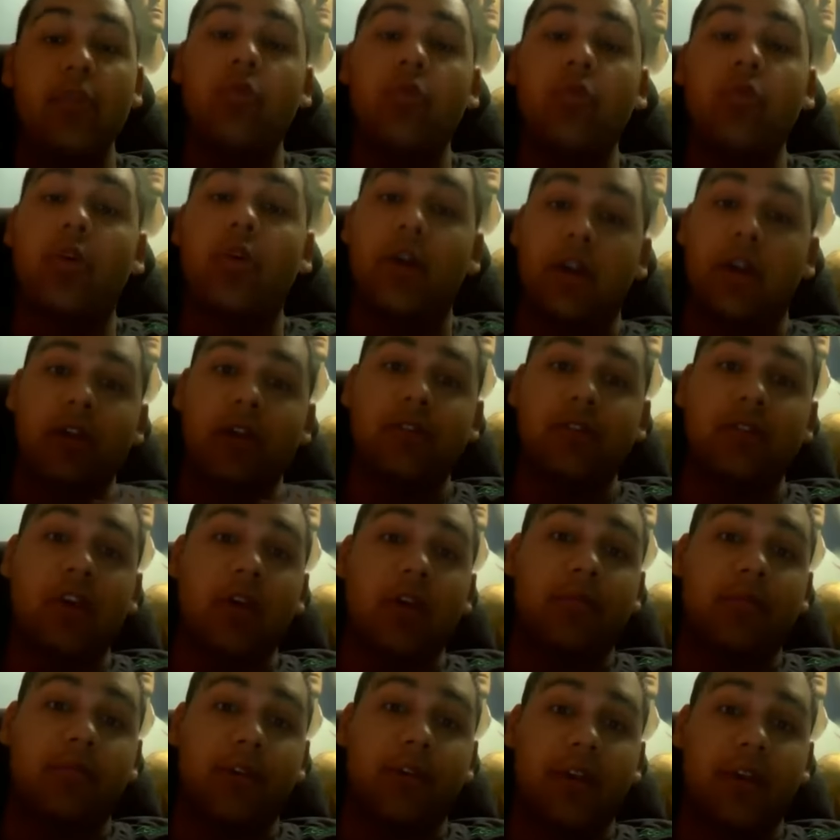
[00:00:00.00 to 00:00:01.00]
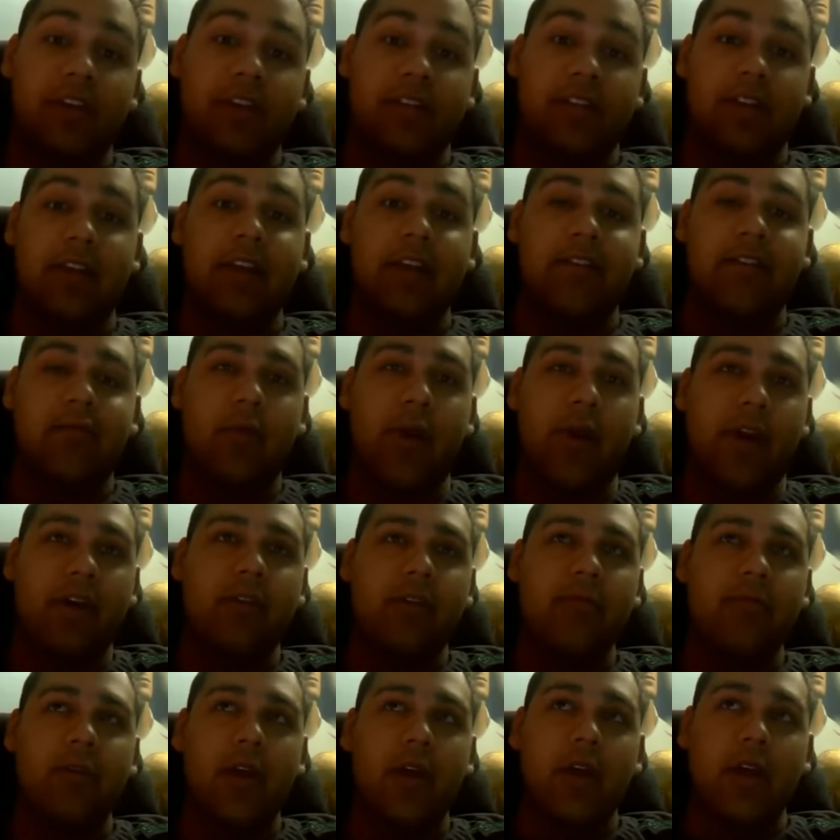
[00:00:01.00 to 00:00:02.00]
who can also operate as a left
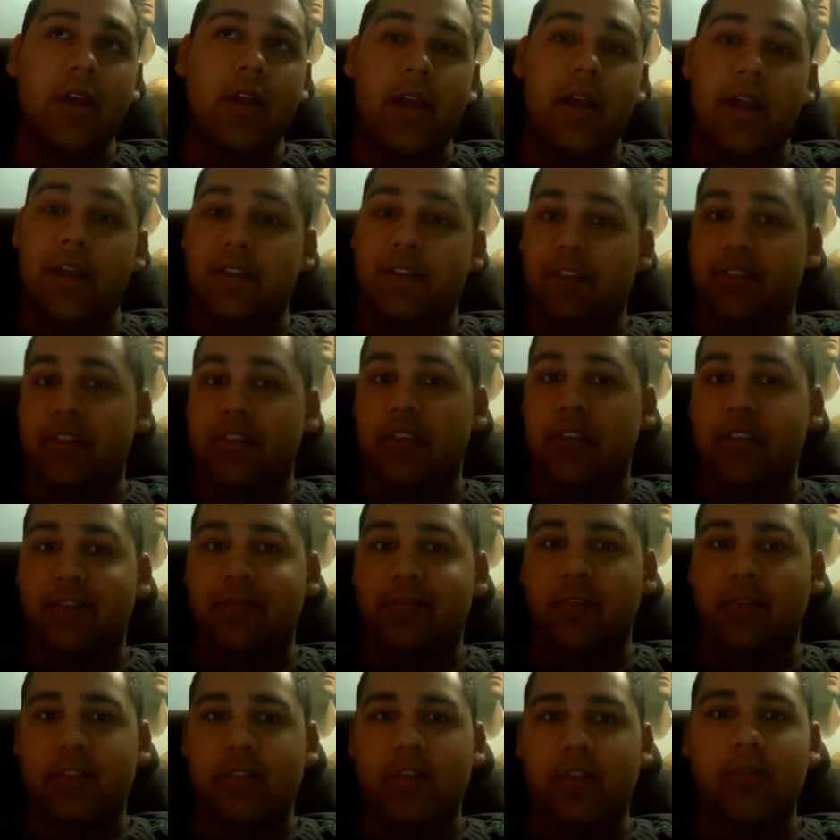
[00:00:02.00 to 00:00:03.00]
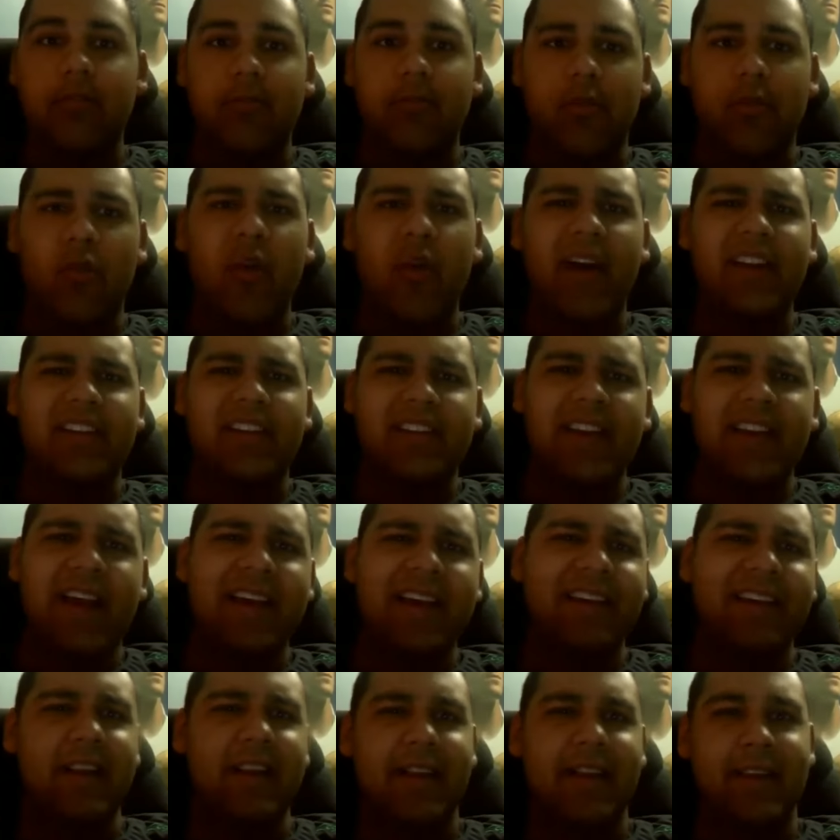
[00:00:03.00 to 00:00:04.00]
winger. He's a 6 footer, quite
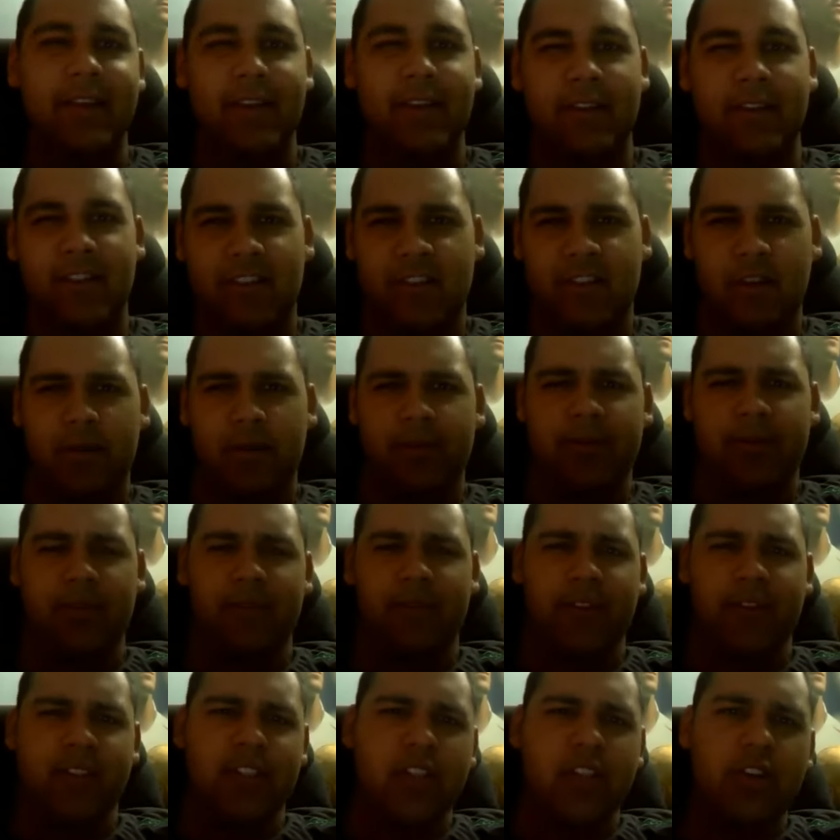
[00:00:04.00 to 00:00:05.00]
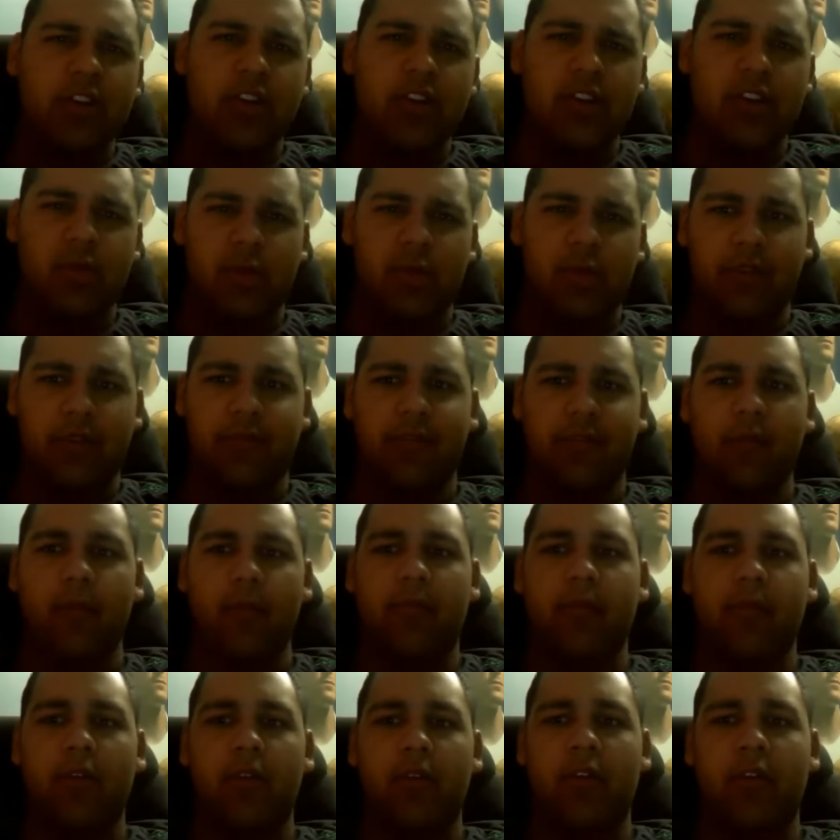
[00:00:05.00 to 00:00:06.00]
tidy in his terms of his touches with the
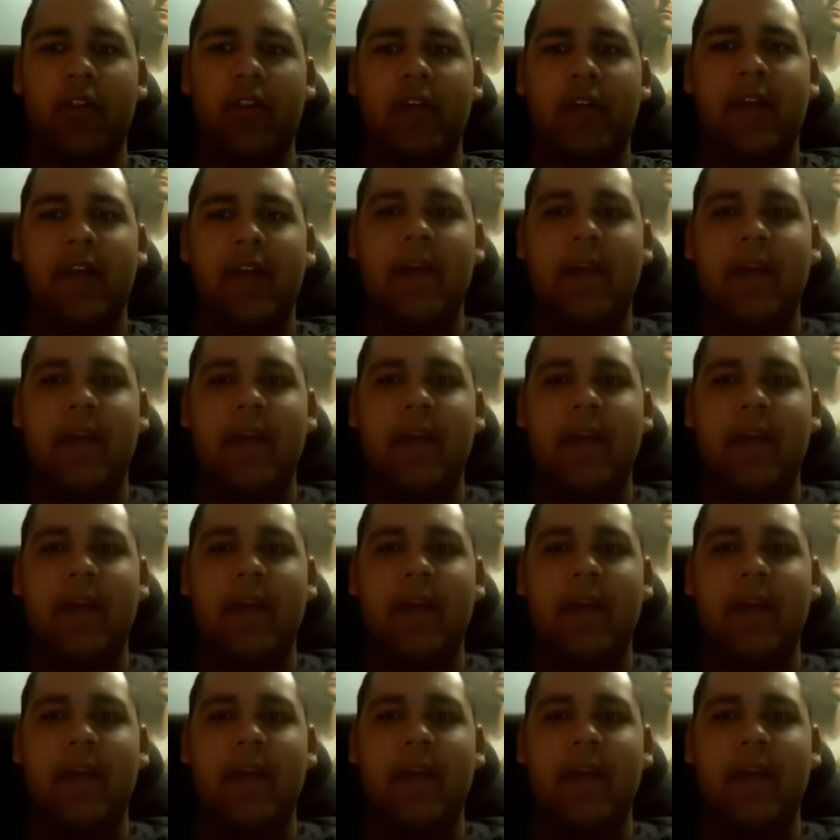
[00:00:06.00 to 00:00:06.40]
football,